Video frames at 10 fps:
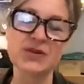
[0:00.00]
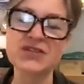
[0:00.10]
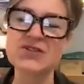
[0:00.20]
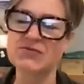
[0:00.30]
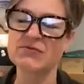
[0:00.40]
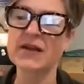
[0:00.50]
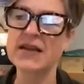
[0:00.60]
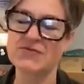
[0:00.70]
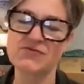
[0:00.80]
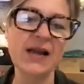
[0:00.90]

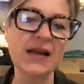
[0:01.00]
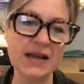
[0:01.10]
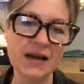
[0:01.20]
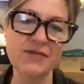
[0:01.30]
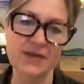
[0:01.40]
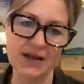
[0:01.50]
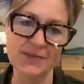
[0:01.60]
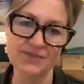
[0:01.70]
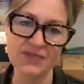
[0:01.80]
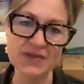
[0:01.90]
It's really lovely.